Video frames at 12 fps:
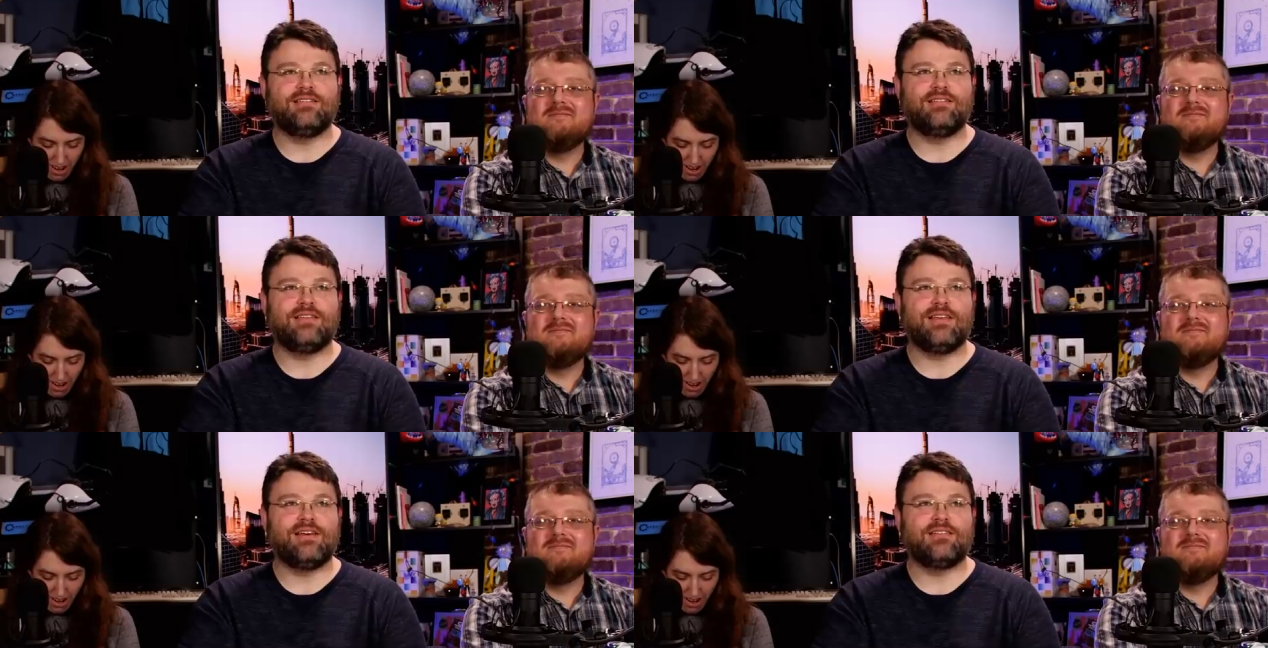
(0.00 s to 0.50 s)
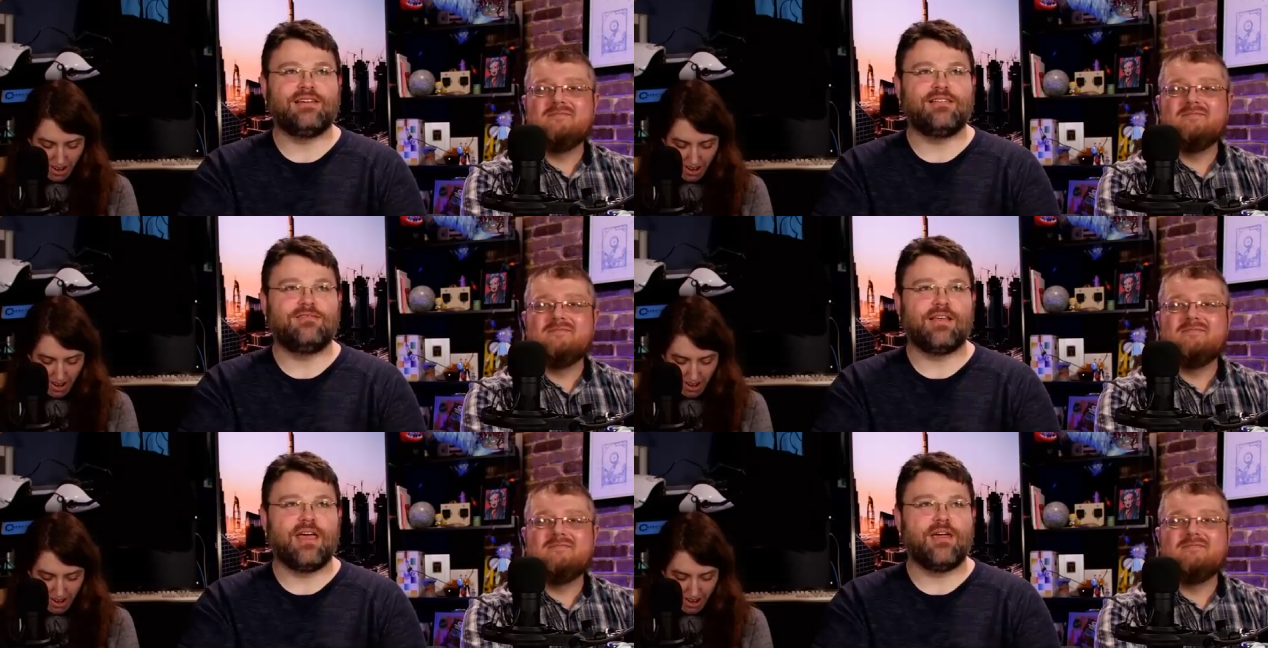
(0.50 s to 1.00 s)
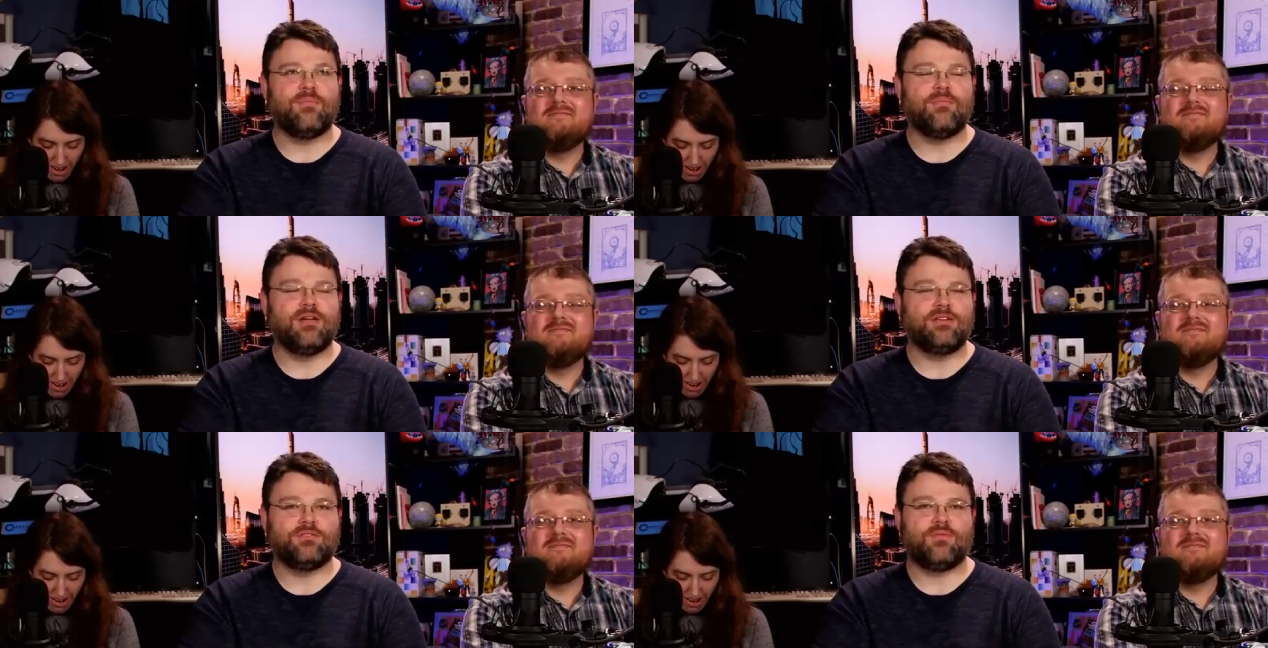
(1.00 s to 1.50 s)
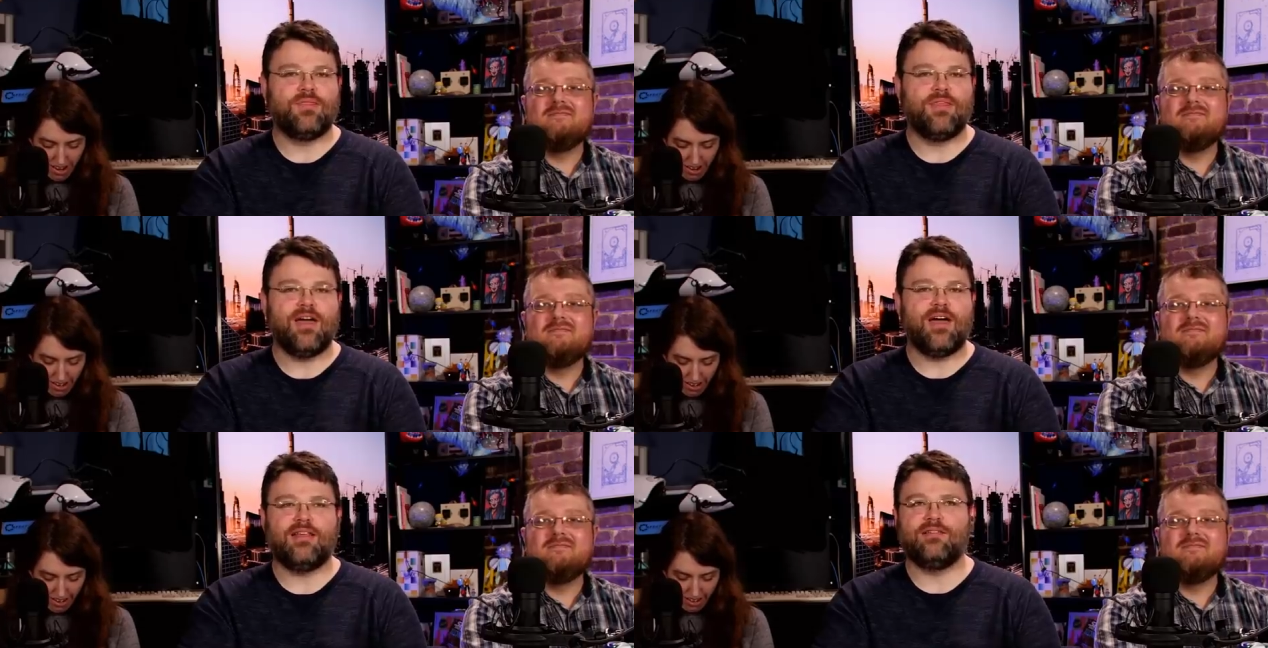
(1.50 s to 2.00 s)
Speaker 1: TSL game and just run
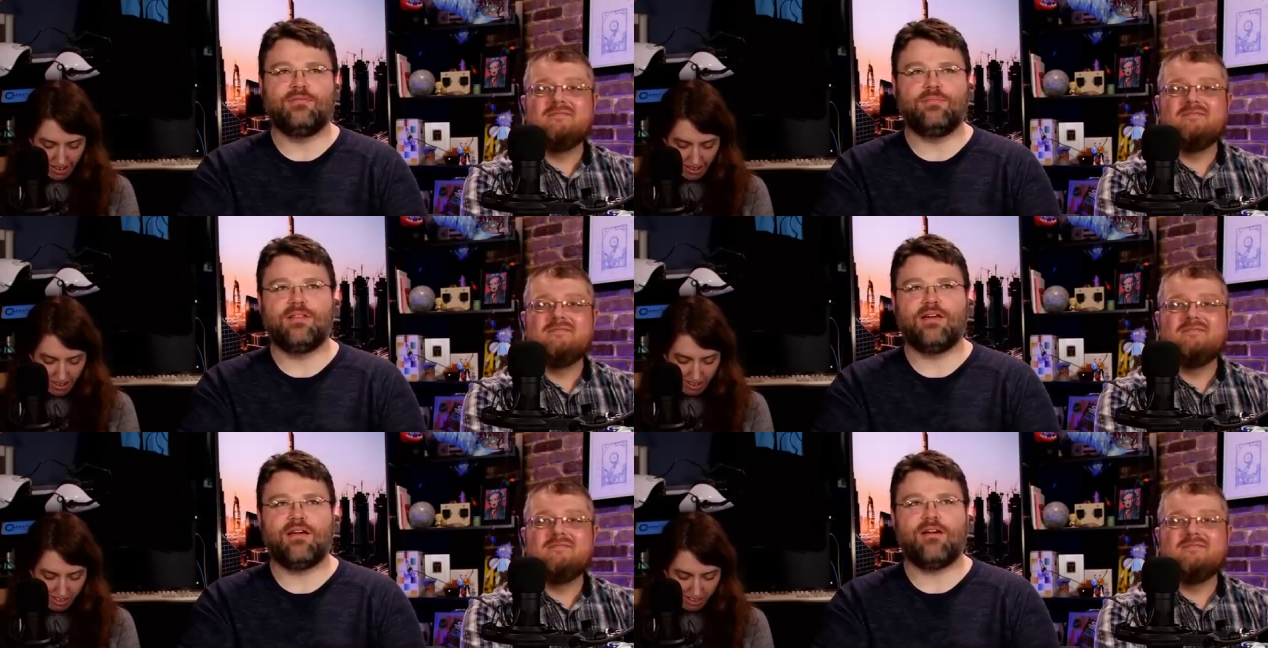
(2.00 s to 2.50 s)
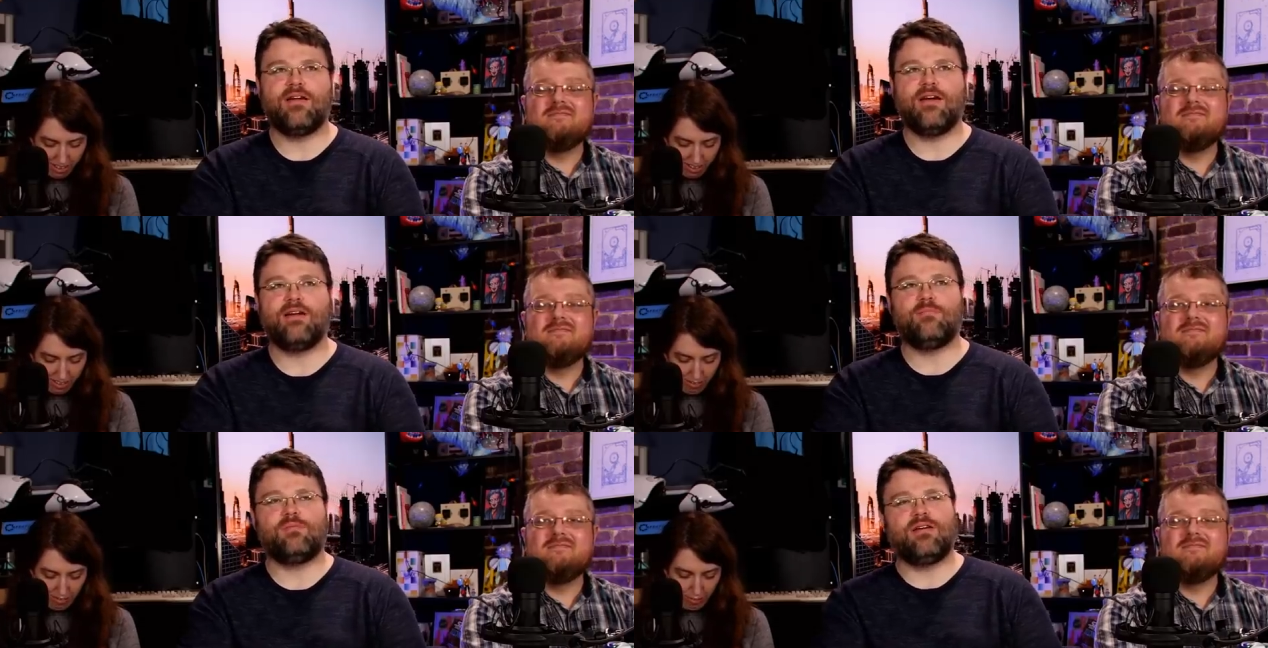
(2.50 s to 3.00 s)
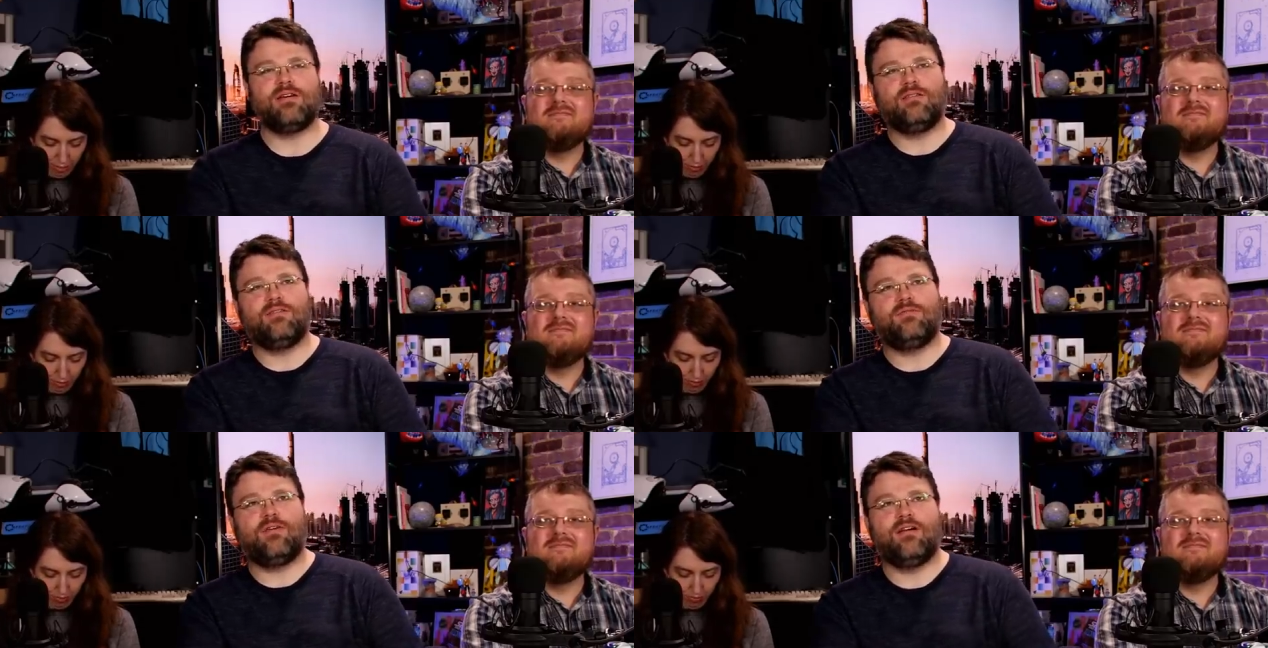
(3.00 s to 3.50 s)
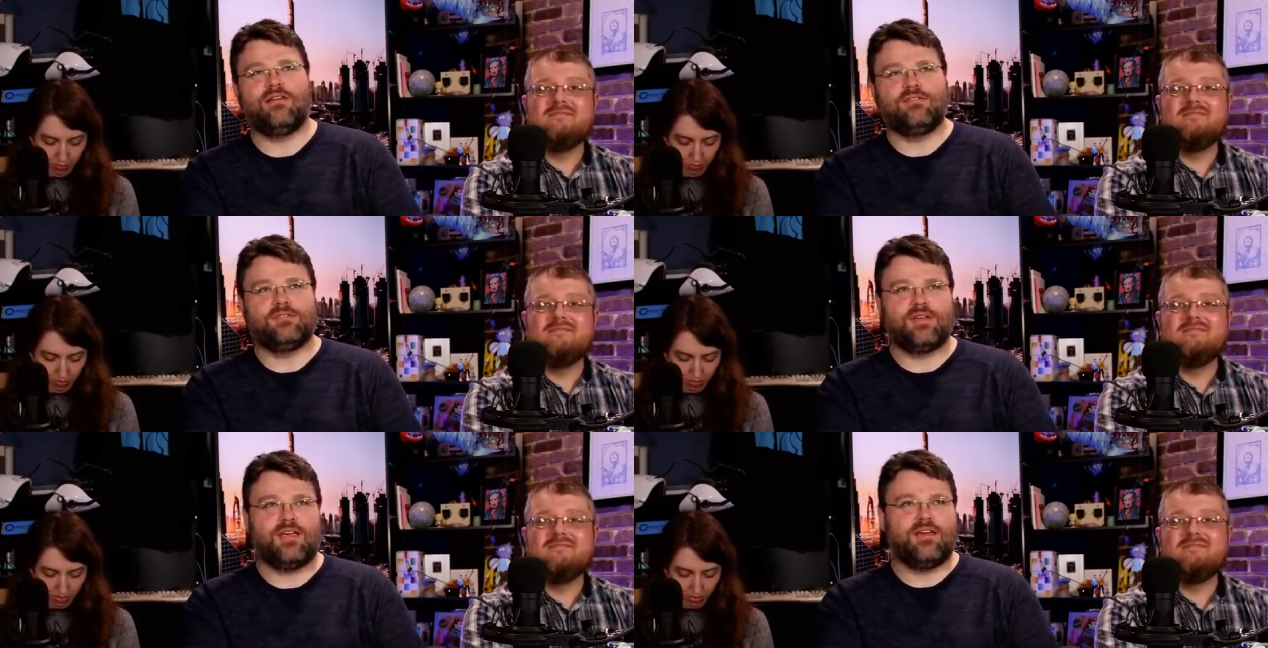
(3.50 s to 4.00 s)
that, it'll be like, oh, yeah, you're playing. It's fine. Here's
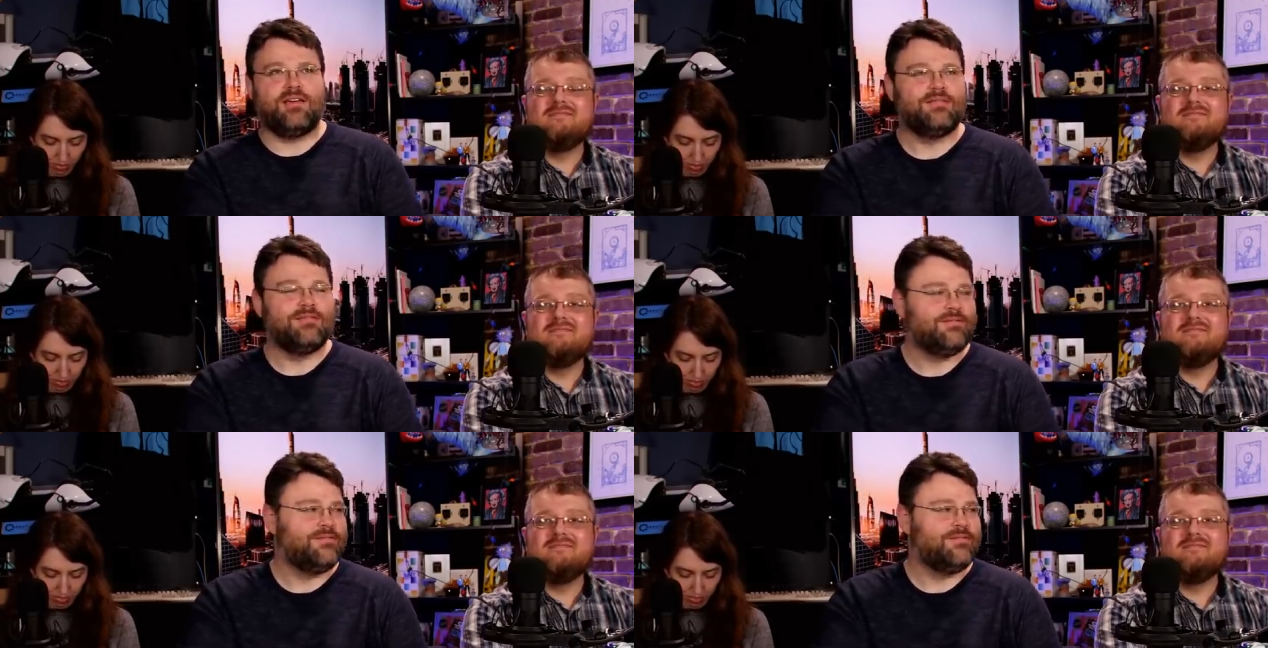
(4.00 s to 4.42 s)
your key.